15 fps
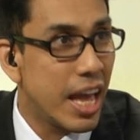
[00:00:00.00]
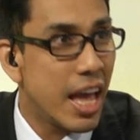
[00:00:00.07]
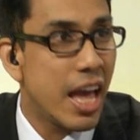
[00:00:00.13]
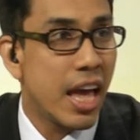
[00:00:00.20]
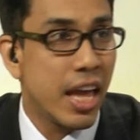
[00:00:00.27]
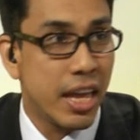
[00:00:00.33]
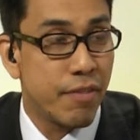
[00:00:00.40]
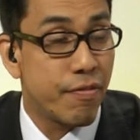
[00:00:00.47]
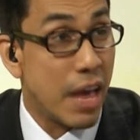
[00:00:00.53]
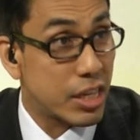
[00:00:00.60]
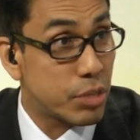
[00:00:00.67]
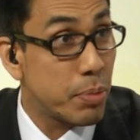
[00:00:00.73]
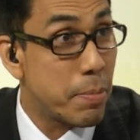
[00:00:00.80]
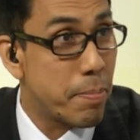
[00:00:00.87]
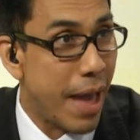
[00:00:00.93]

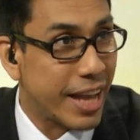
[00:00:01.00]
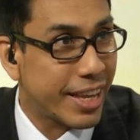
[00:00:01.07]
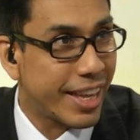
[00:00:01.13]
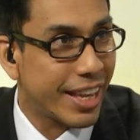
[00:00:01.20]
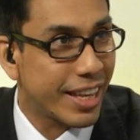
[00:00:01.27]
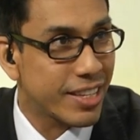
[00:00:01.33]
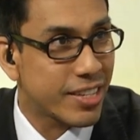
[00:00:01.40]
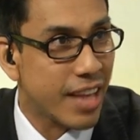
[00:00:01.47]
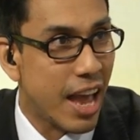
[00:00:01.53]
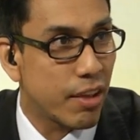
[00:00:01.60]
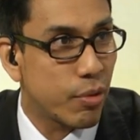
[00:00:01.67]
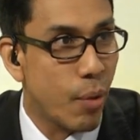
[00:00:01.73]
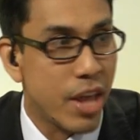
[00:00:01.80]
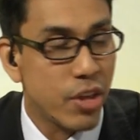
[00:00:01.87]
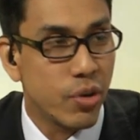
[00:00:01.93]
investment banking side,
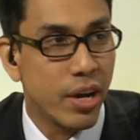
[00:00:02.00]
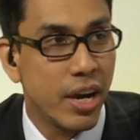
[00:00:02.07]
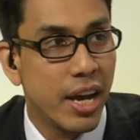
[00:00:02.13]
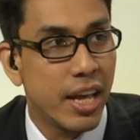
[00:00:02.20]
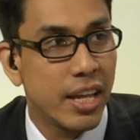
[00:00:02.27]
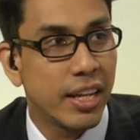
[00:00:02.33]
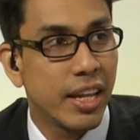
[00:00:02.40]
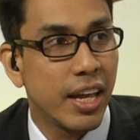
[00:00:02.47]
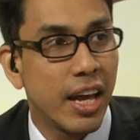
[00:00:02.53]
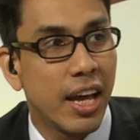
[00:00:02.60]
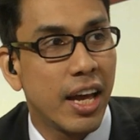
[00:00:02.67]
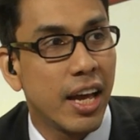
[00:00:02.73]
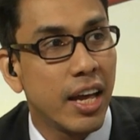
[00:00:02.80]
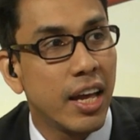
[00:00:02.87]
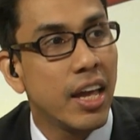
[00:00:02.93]
where you earn
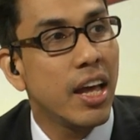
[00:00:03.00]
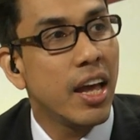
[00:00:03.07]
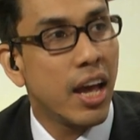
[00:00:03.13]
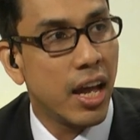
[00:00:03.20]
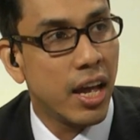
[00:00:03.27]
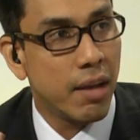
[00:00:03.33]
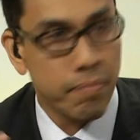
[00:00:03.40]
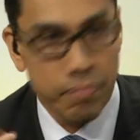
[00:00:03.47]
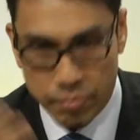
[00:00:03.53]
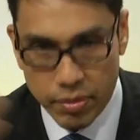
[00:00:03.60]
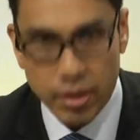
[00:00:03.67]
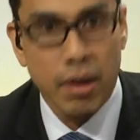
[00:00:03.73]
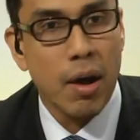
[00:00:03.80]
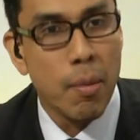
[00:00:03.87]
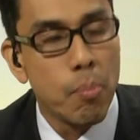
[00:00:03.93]

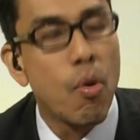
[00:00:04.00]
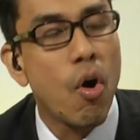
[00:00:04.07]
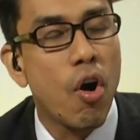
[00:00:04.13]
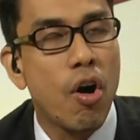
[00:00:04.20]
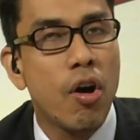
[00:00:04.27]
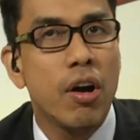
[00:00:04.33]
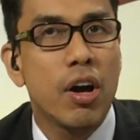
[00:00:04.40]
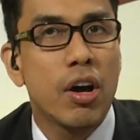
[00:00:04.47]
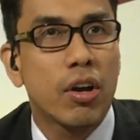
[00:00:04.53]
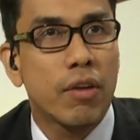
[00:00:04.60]
a more